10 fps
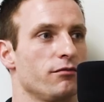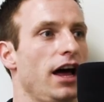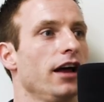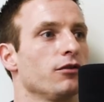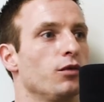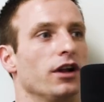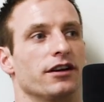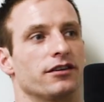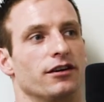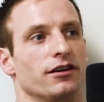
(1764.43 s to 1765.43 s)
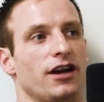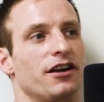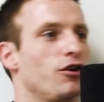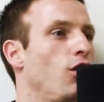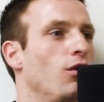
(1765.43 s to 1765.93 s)
that, willing to kind of
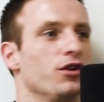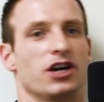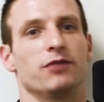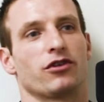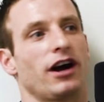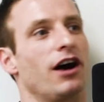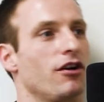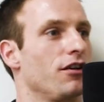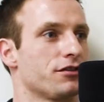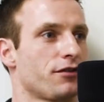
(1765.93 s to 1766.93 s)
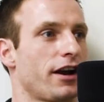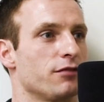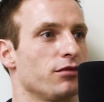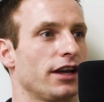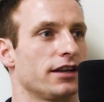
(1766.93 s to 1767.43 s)
go and jump around all these random
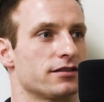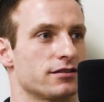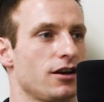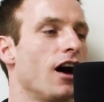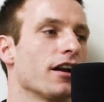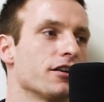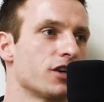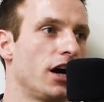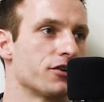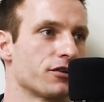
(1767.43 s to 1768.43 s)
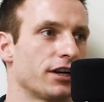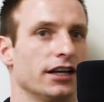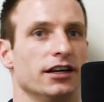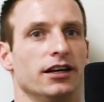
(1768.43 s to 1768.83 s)
places, cottage country.